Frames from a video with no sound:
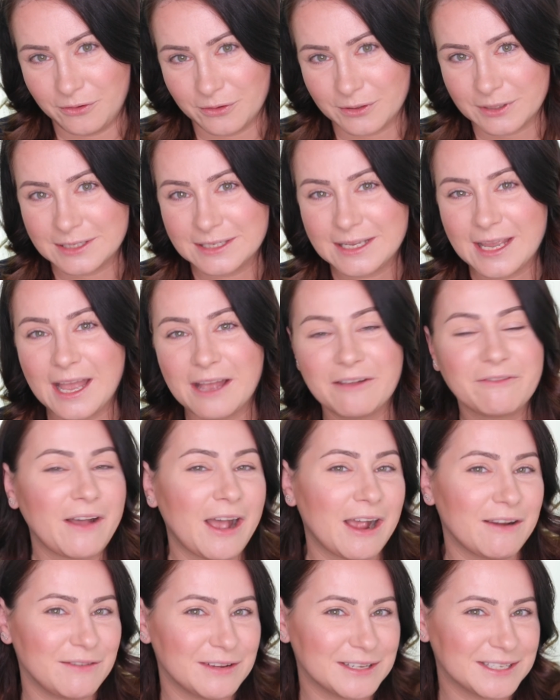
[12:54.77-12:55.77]
yourself.
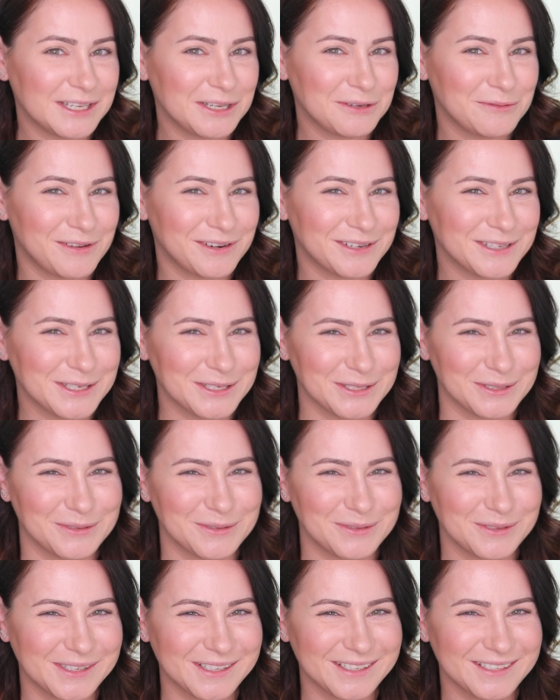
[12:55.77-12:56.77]
I will see you very
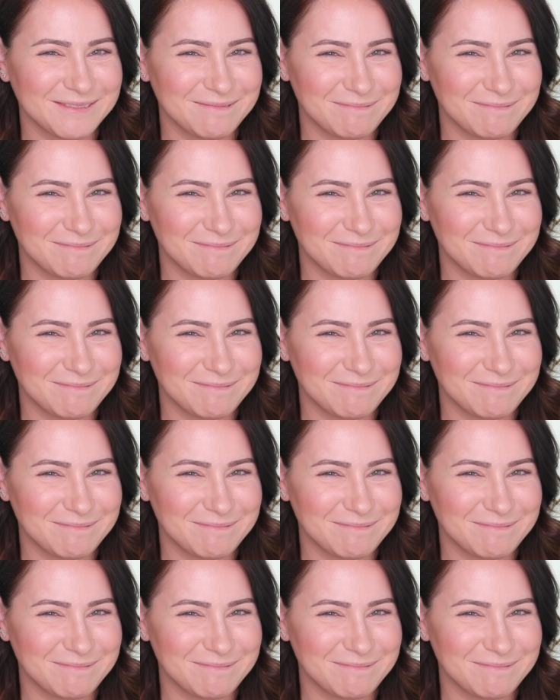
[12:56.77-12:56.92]
soon.